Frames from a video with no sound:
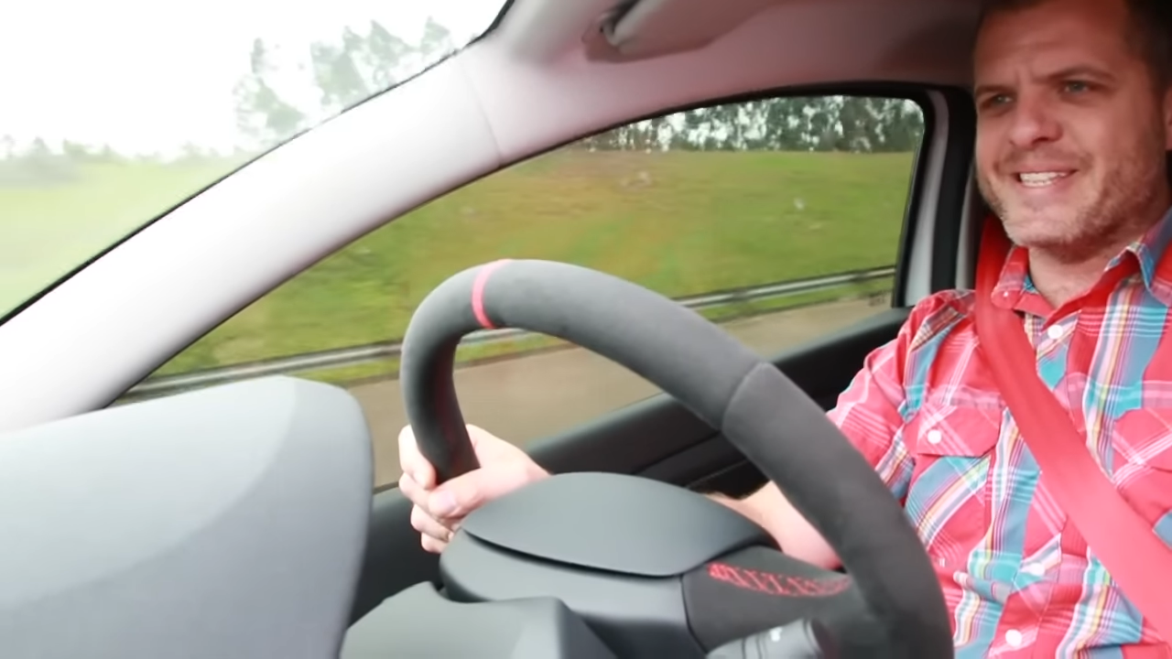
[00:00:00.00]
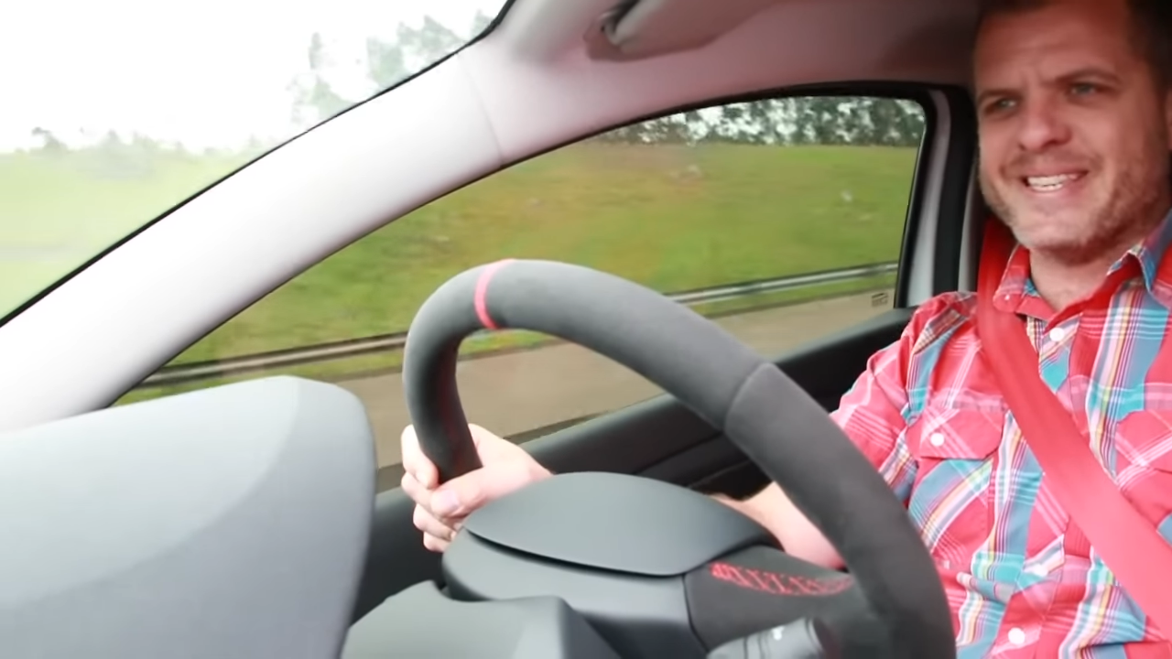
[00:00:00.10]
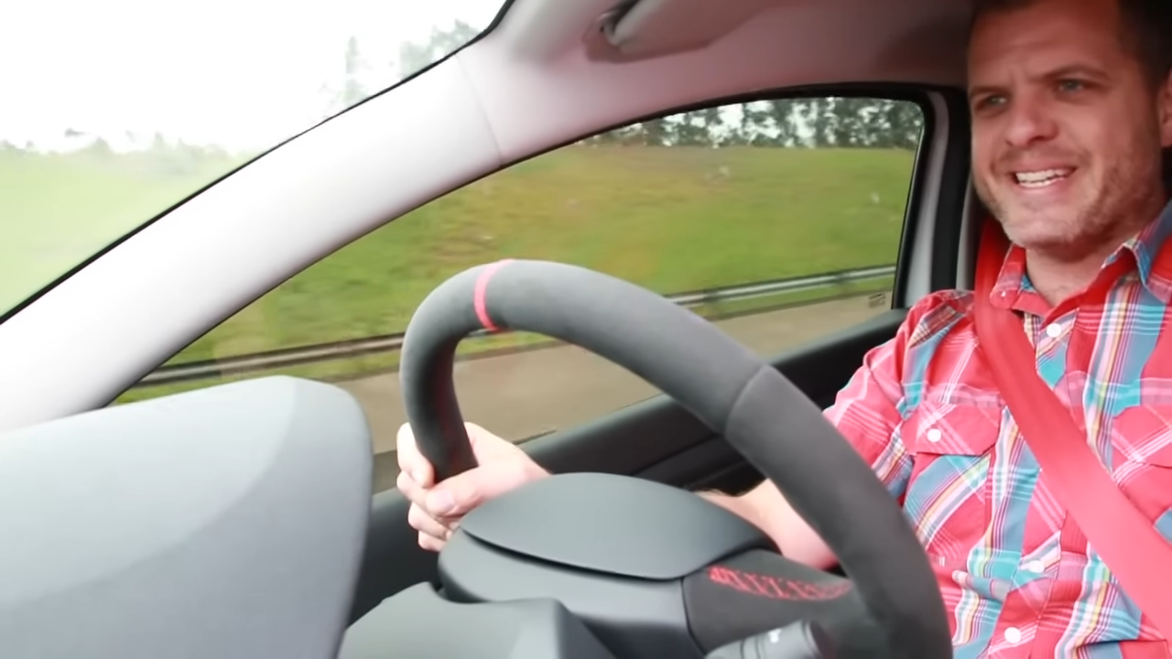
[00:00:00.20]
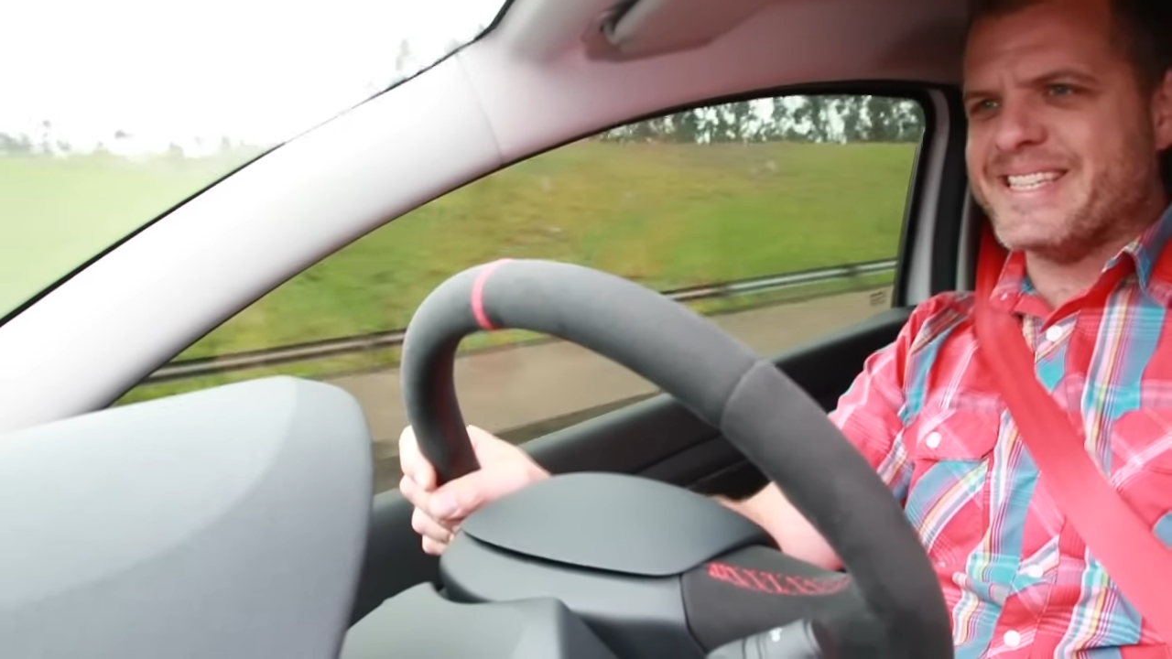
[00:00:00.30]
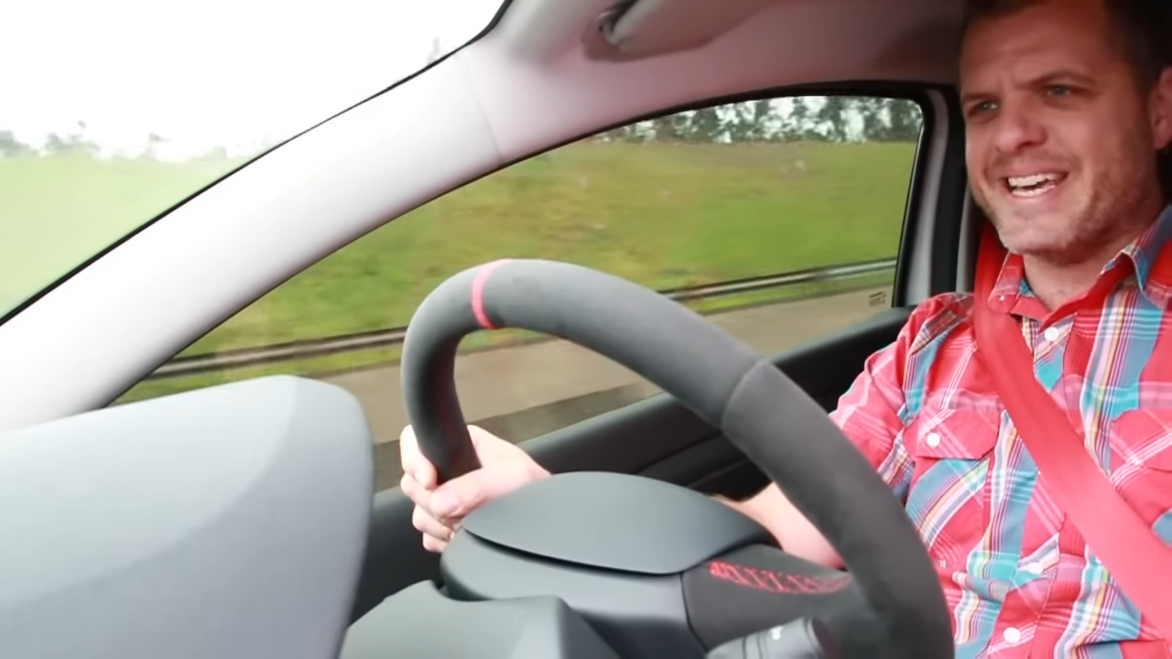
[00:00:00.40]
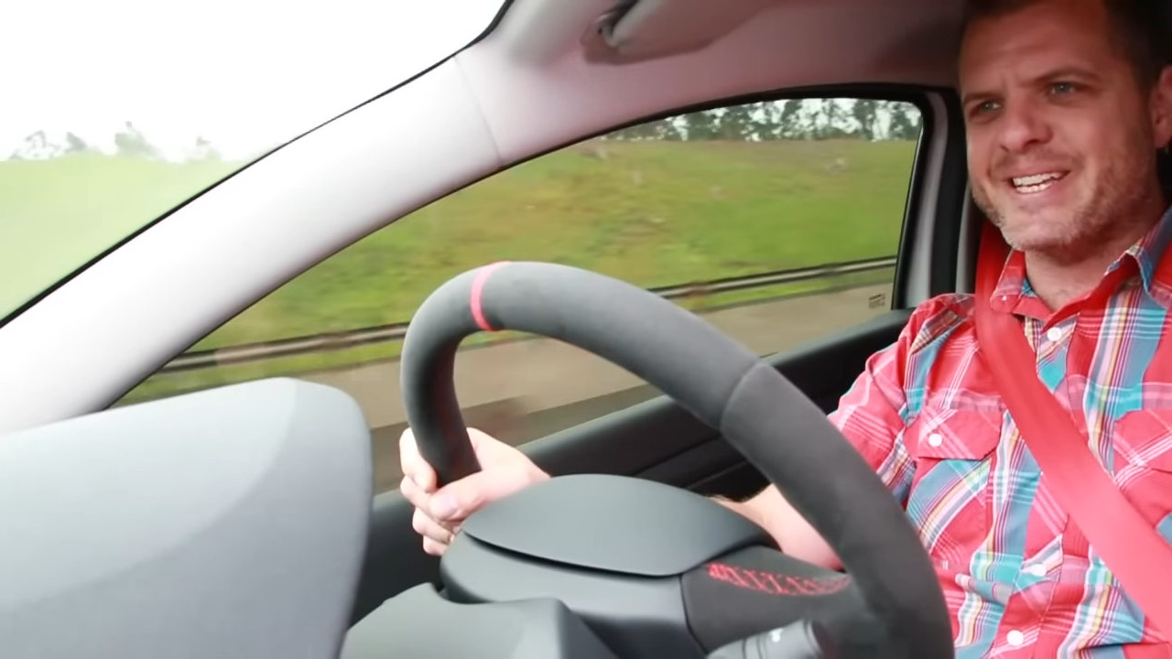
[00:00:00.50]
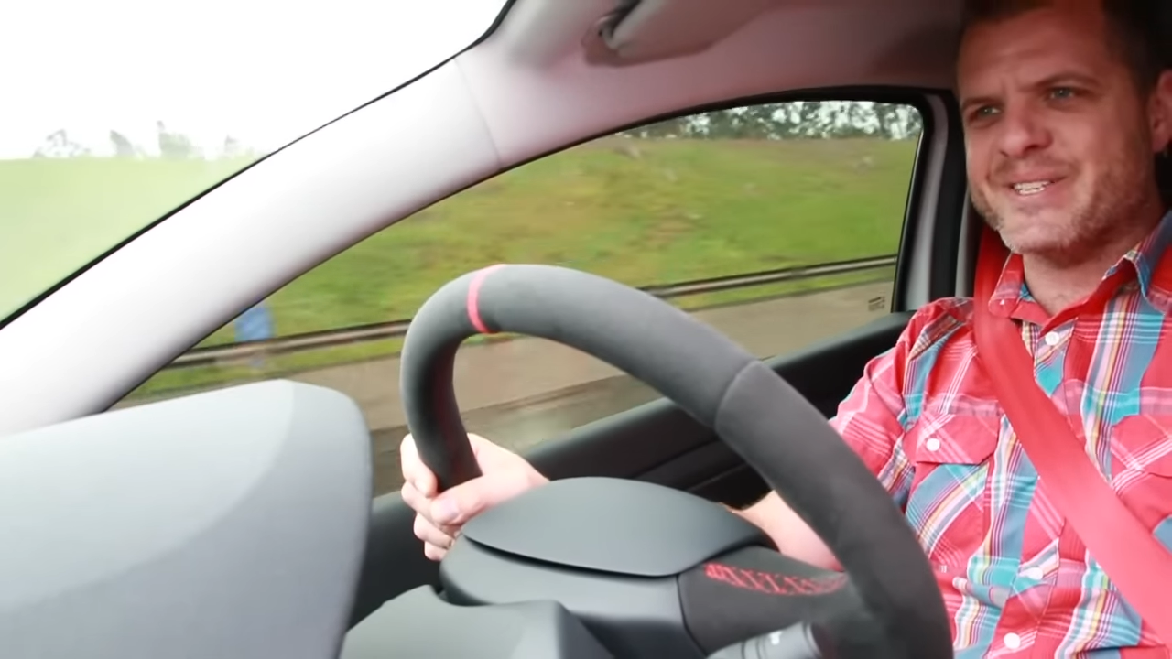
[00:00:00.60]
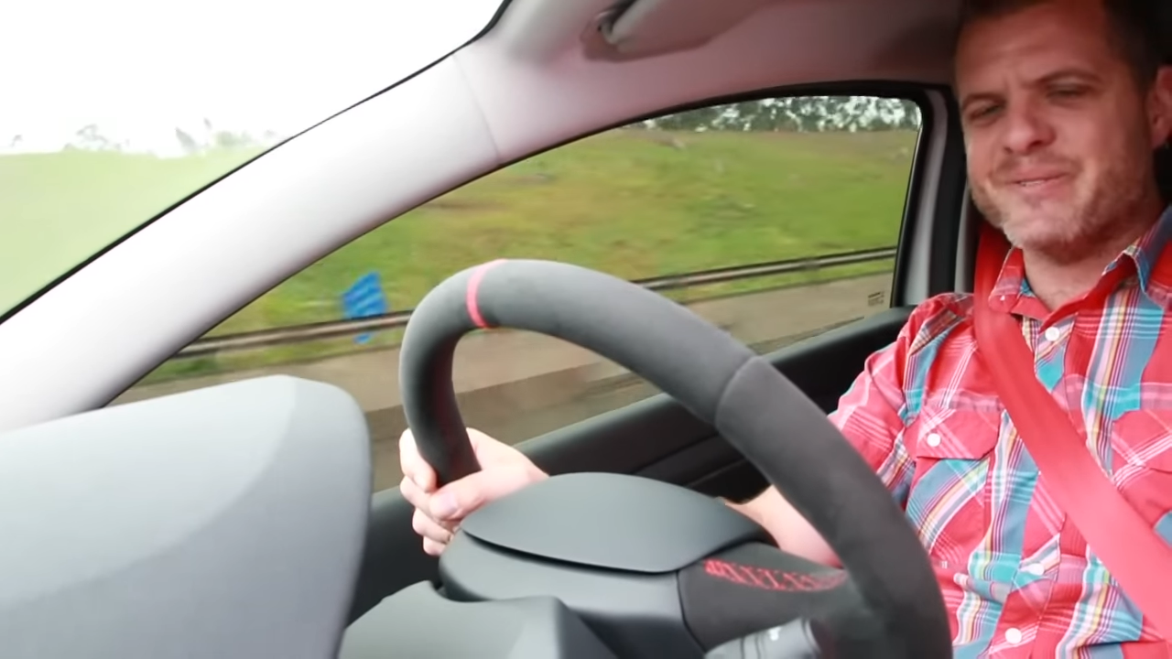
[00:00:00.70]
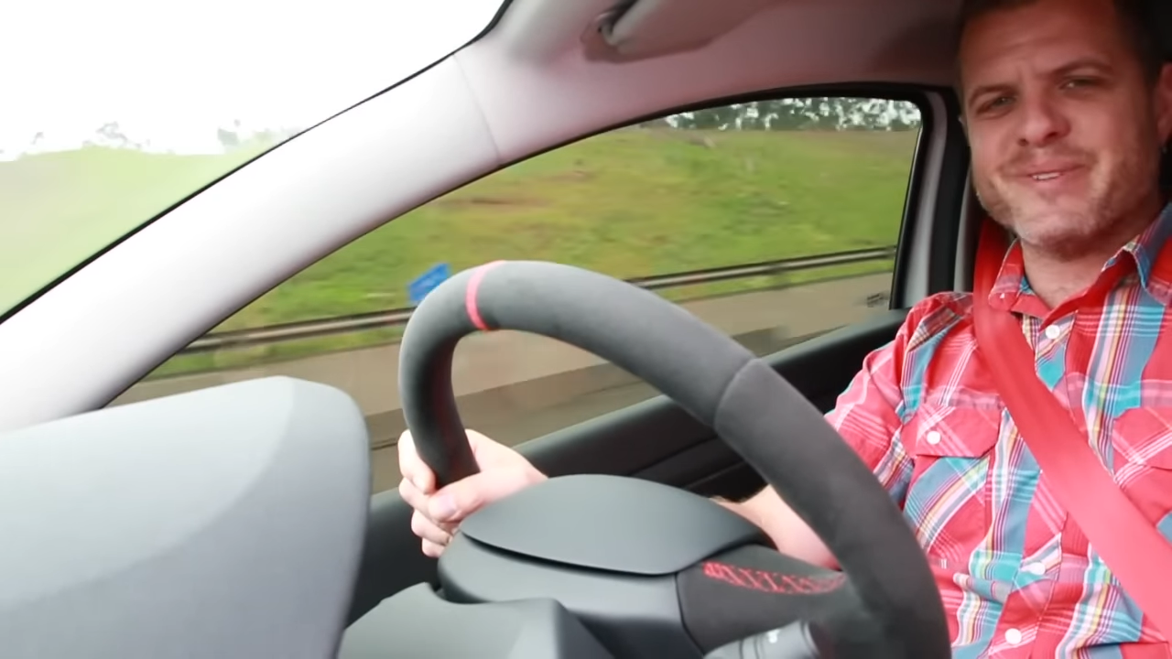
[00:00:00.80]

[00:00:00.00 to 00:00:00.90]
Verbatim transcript: and this thing takes